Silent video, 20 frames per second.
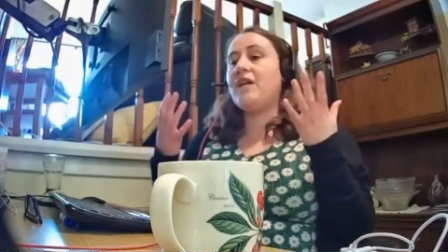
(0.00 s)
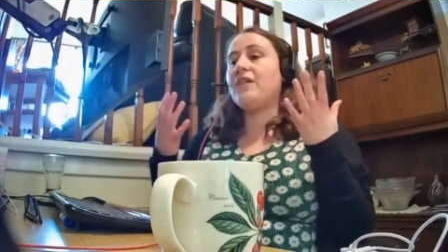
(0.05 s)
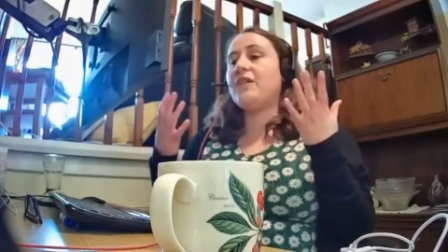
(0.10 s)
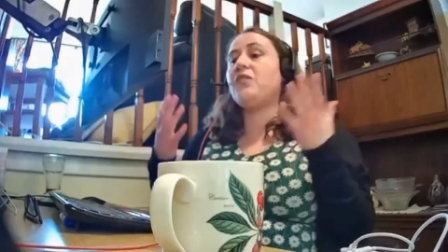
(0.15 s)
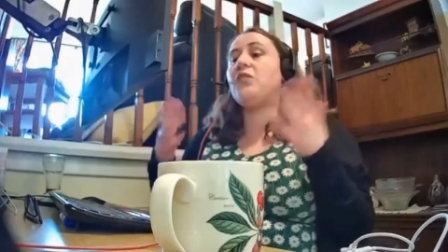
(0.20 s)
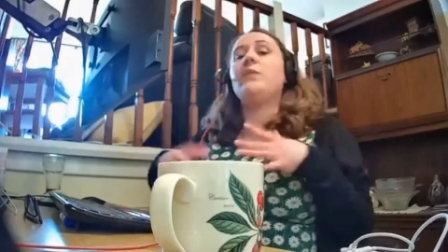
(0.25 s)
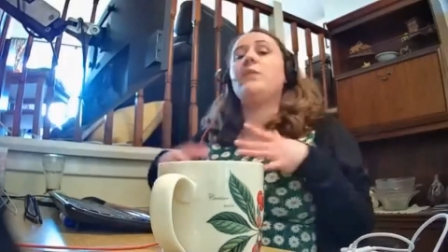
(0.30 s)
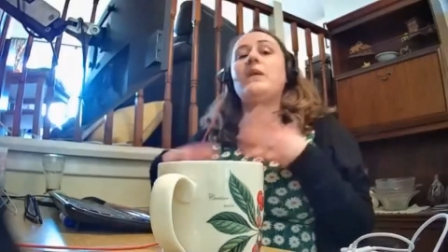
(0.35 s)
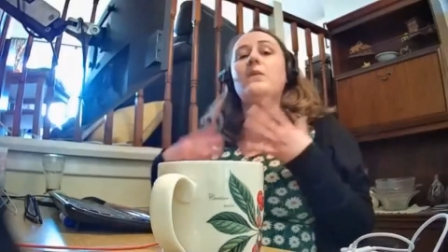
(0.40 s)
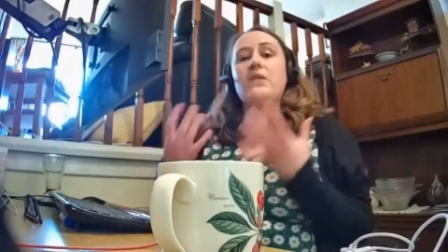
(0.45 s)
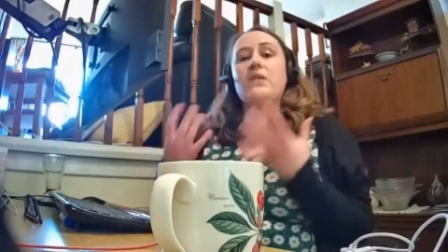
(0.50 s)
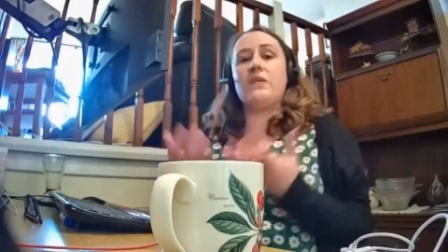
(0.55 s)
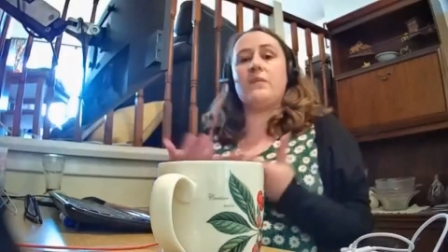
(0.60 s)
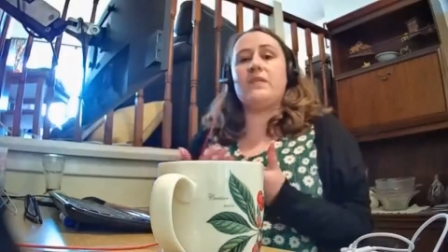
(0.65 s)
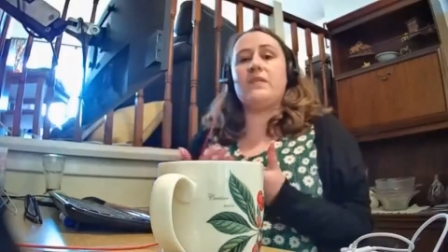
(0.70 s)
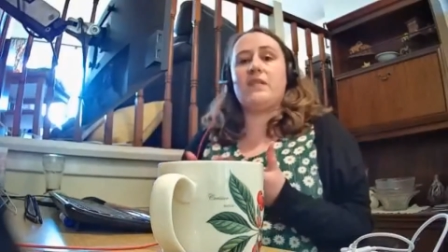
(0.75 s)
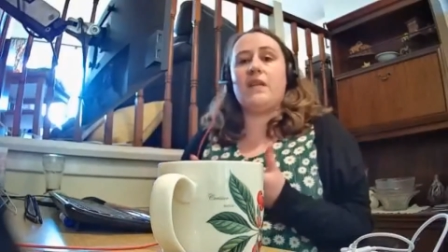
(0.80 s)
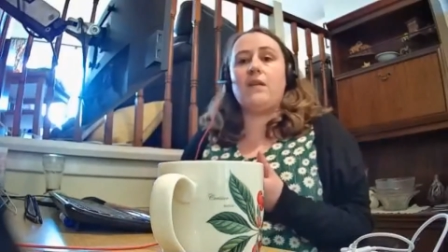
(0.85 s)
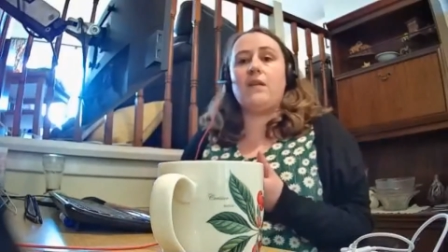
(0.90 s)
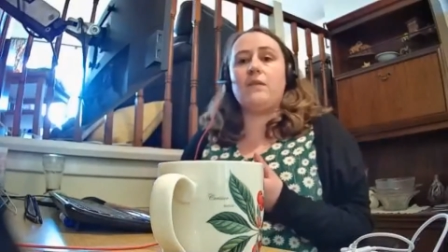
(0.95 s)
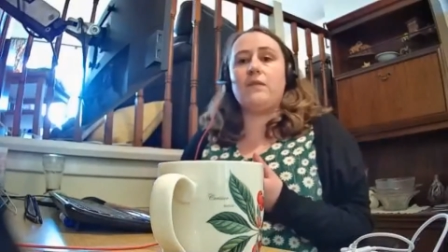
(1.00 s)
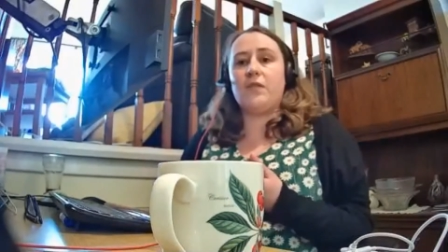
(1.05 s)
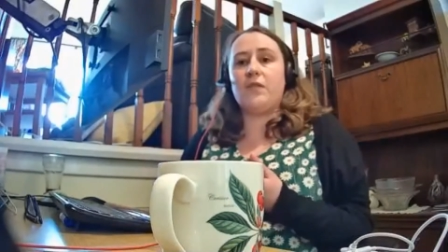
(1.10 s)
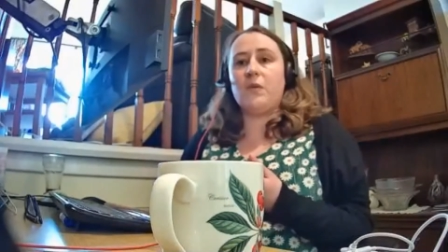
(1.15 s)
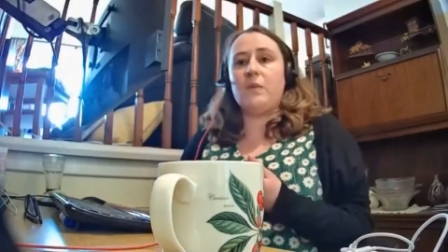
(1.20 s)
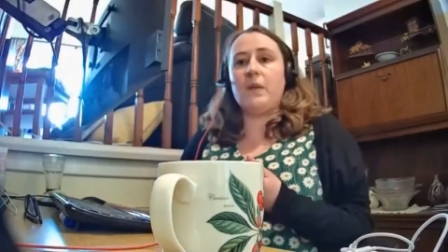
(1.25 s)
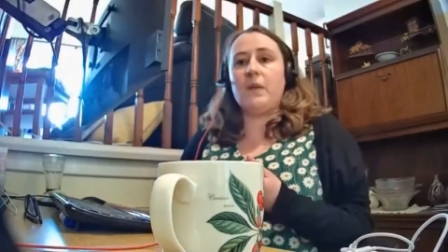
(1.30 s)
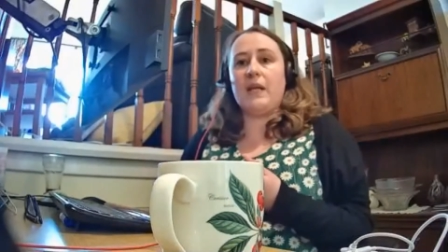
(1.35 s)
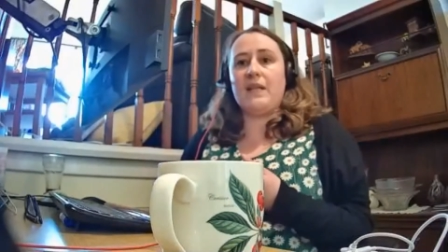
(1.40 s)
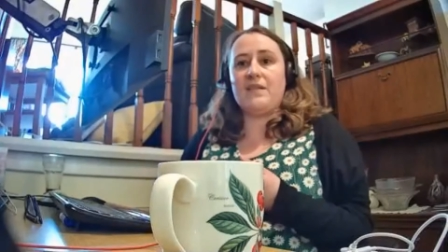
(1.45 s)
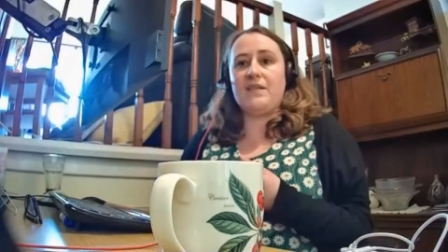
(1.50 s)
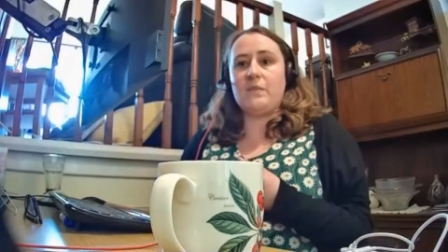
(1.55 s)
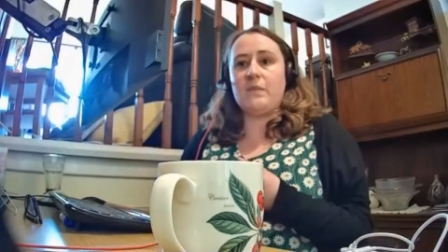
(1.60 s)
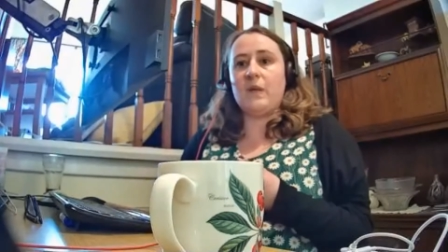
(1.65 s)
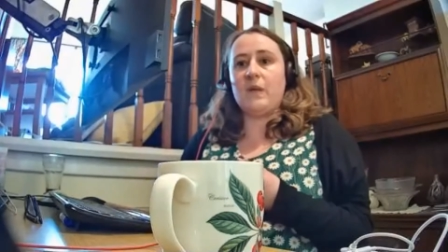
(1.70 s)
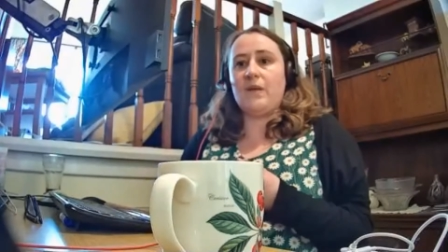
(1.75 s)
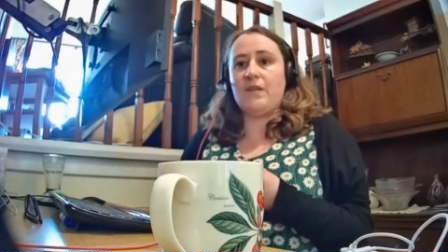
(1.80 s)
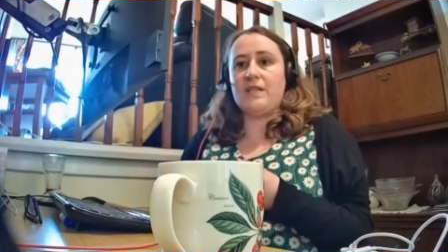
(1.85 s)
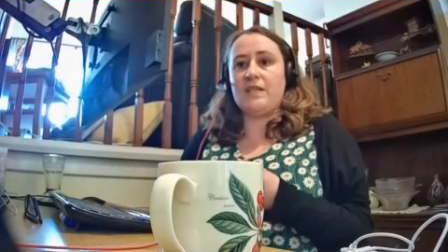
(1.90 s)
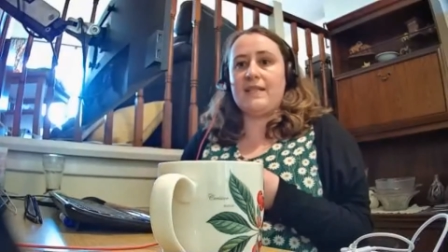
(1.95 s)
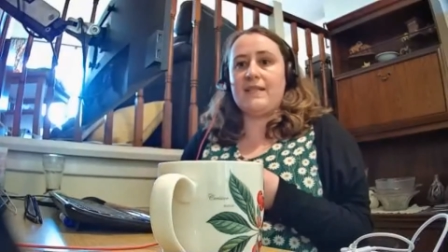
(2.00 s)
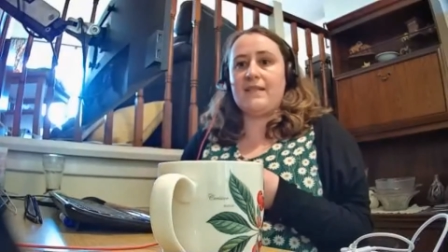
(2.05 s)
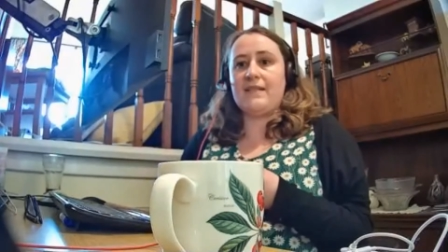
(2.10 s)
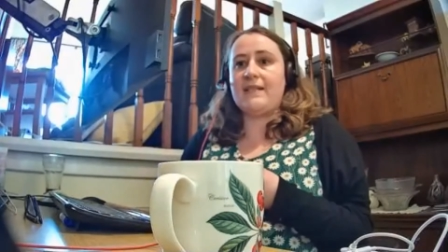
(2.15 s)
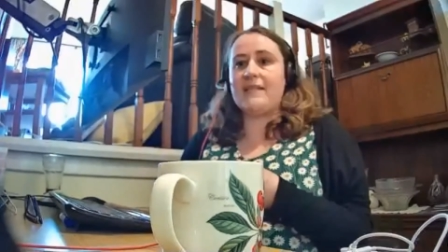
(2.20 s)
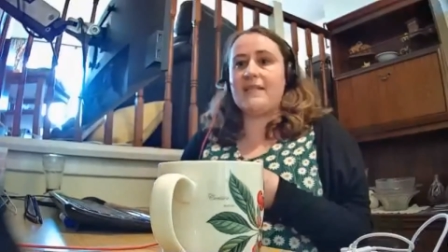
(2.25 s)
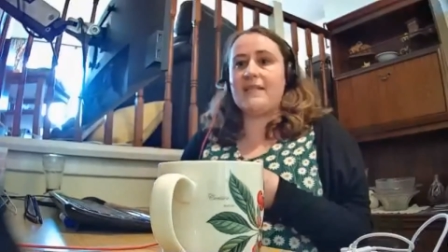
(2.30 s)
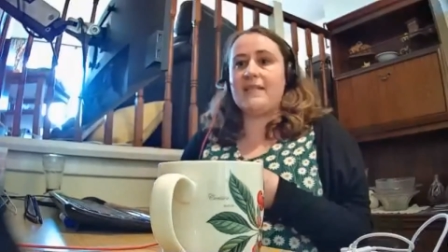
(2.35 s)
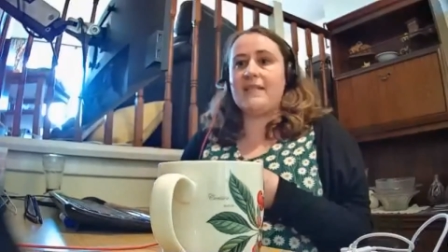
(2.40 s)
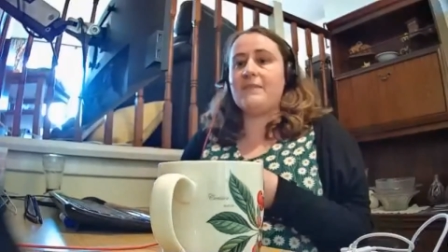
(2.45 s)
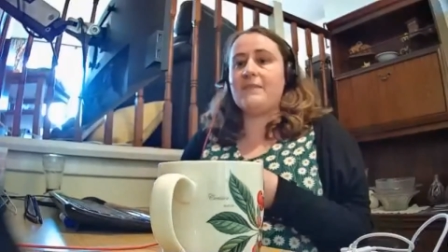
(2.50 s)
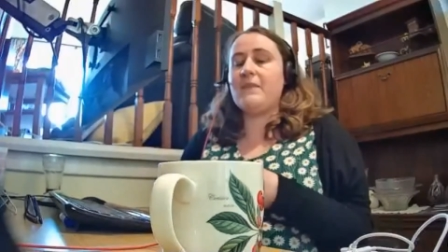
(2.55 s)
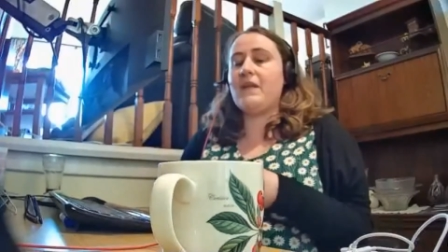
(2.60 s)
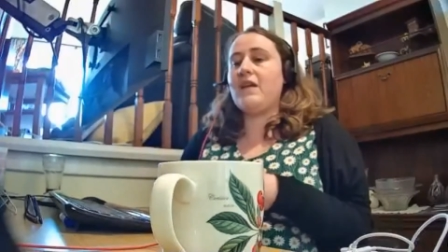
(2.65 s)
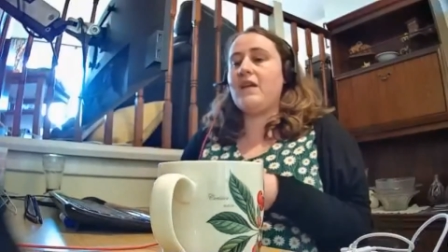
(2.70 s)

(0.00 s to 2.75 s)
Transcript: to people themselves who are blind and partially sighted.